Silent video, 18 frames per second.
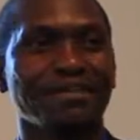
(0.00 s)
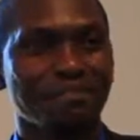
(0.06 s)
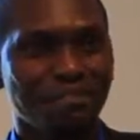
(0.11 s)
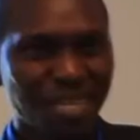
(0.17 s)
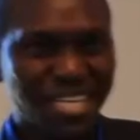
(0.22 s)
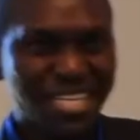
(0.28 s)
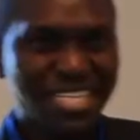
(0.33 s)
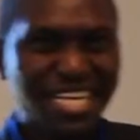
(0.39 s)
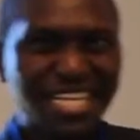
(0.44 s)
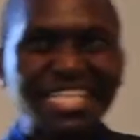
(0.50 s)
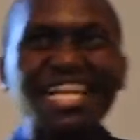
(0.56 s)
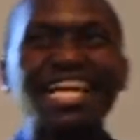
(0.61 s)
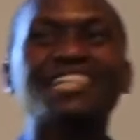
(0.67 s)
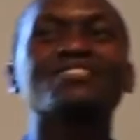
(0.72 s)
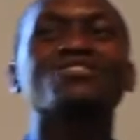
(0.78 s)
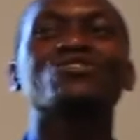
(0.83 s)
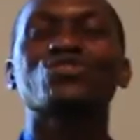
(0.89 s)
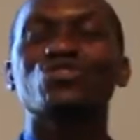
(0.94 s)
Immediately
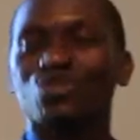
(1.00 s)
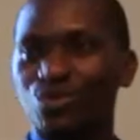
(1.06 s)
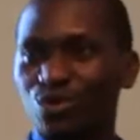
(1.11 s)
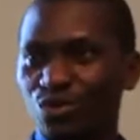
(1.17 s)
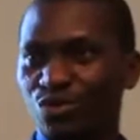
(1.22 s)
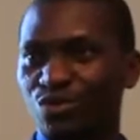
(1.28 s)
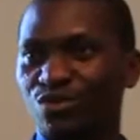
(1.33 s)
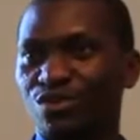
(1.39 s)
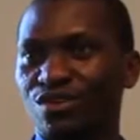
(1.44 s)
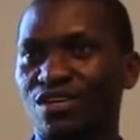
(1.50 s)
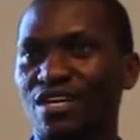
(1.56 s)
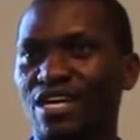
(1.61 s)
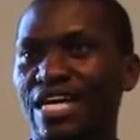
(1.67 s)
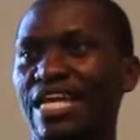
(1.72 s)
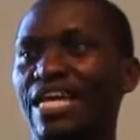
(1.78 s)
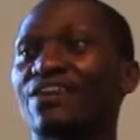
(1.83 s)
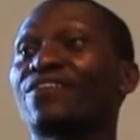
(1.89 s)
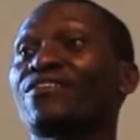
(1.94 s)
I stood
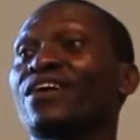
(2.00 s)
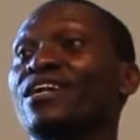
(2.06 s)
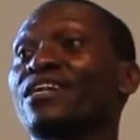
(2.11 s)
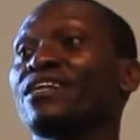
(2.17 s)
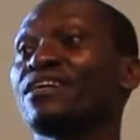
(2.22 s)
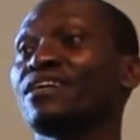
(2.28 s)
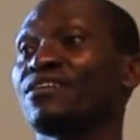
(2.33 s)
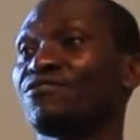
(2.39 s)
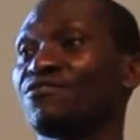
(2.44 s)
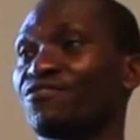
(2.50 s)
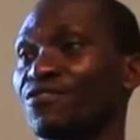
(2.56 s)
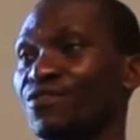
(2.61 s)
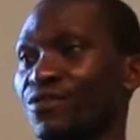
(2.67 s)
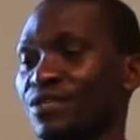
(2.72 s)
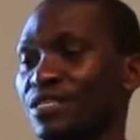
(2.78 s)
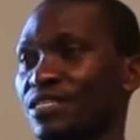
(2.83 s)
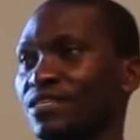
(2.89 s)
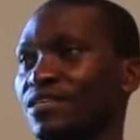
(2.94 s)
and I ran in
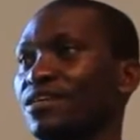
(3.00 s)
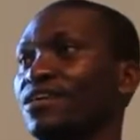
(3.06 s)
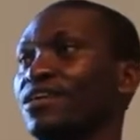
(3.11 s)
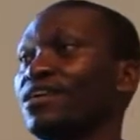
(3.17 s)
front.